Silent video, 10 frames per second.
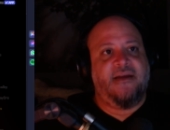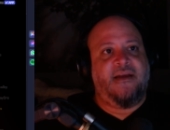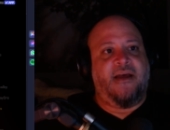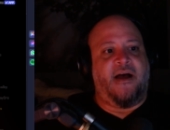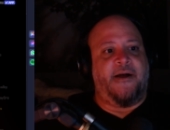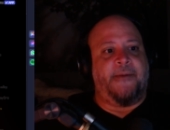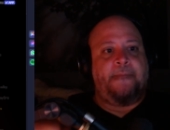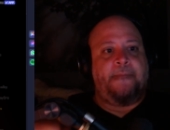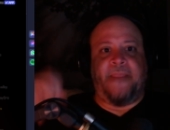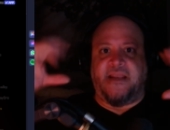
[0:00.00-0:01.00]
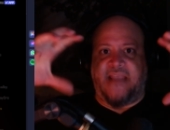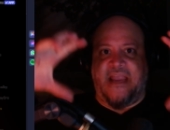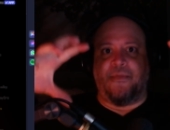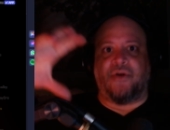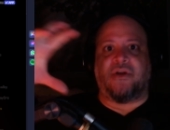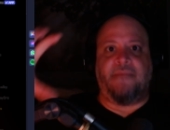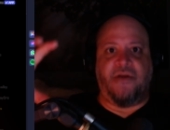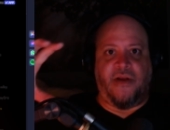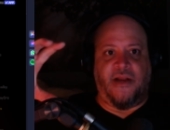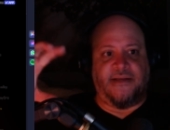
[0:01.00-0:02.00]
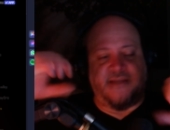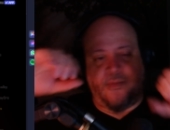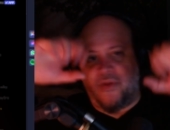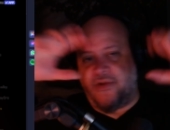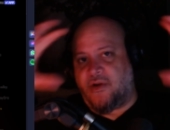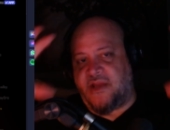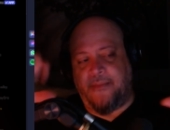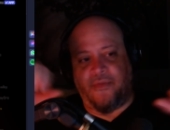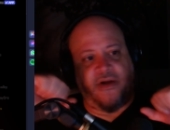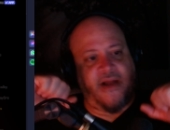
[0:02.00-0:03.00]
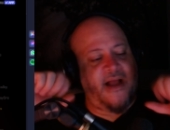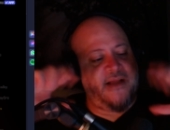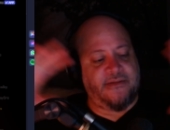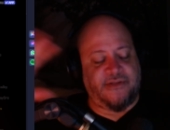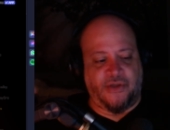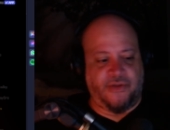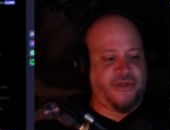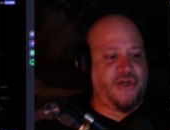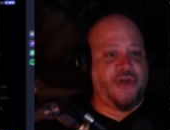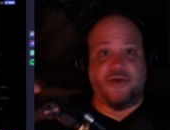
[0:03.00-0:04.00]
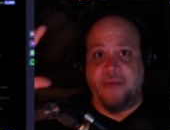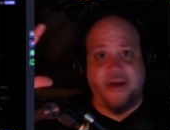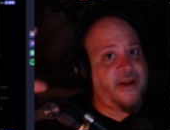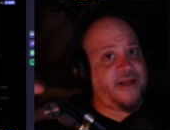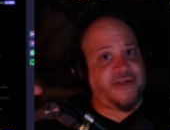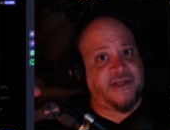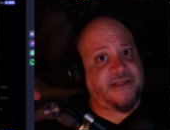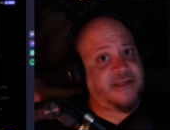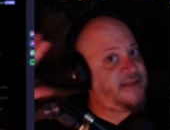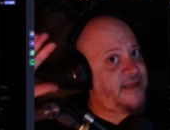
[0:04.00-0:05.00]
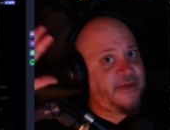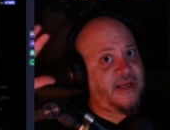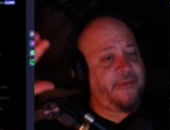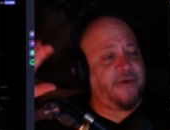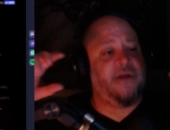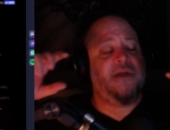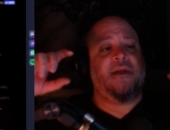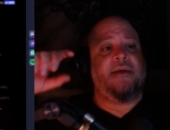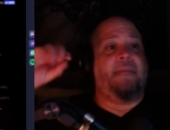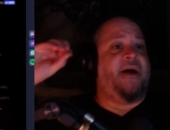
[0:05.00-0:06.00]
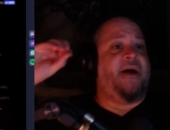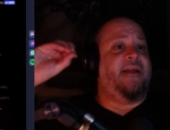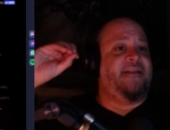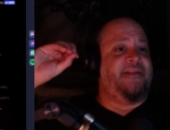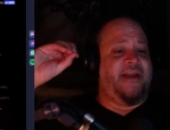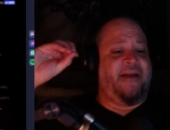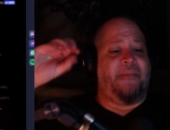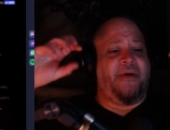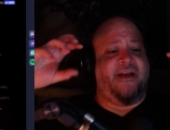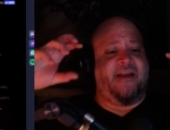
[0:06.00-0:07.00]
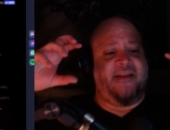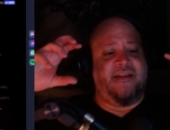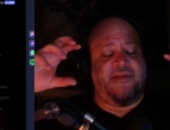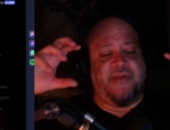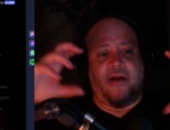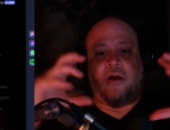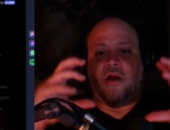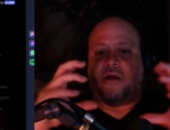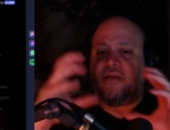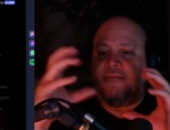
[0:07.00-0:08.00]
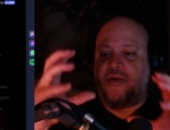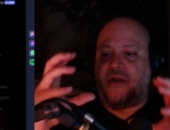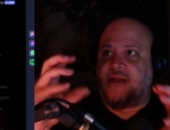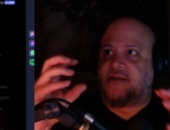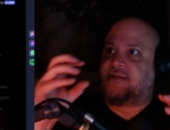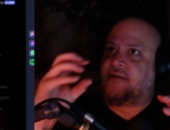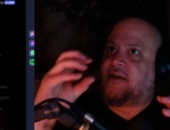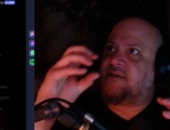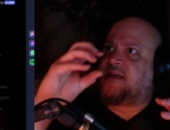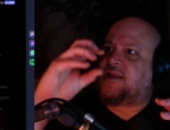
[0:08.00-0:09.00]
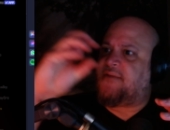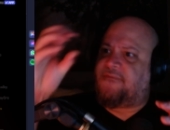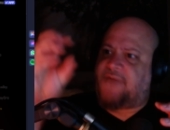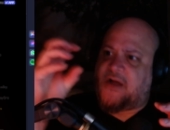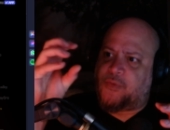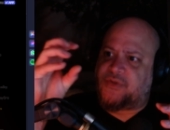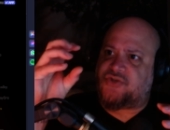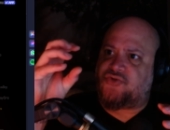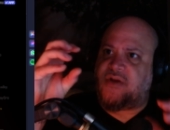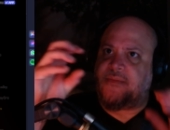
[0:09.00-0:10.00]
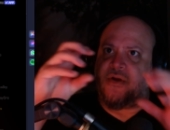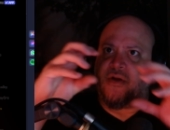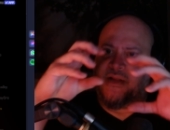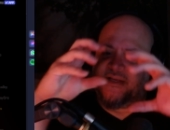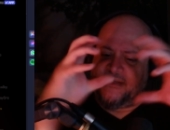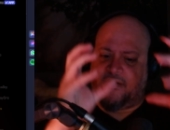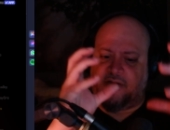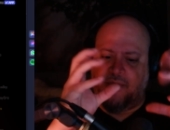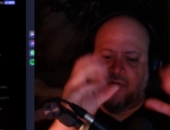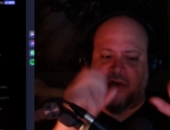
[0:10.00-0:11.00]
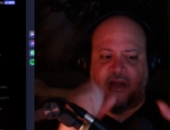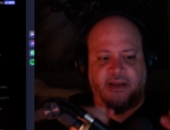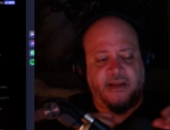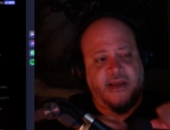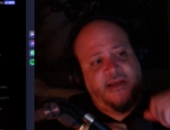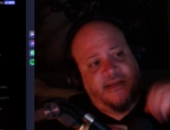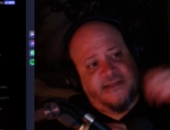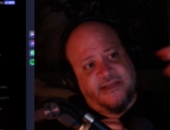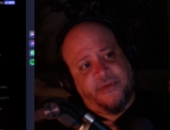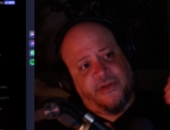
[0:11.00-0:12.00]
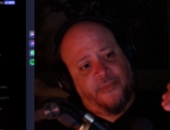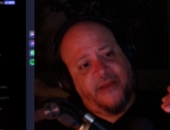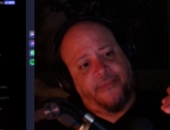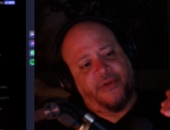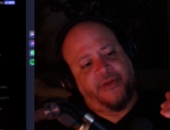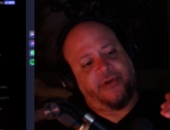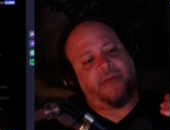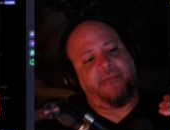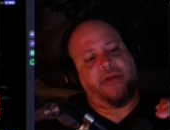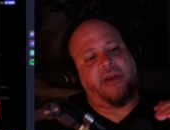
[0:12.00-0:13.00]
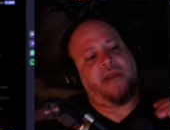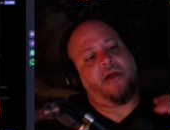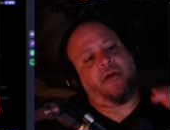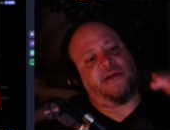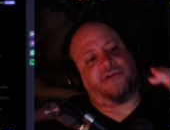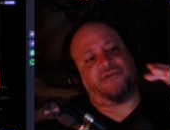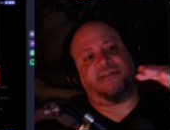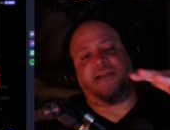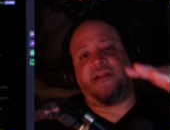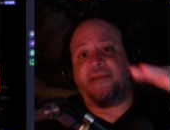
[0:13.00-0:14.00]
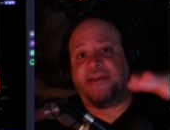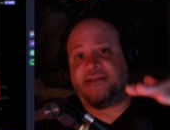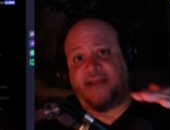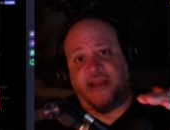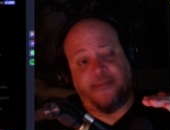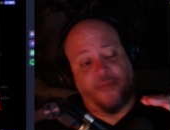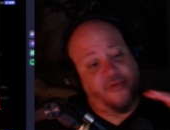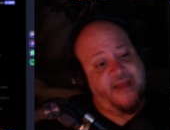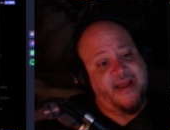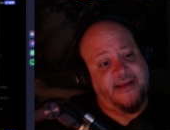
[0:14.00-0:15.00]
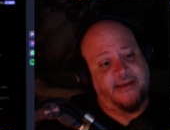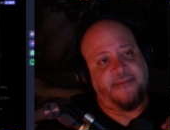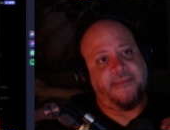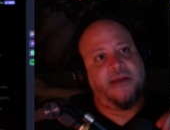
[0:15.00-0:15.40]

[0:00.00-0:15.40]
and gamer communities. And whether you're a gamer or not, you better not judge because I'm a gamer. But there are communities, like say they follow a streamer and this is their community, and some of their people in their community are interested in this game or that game.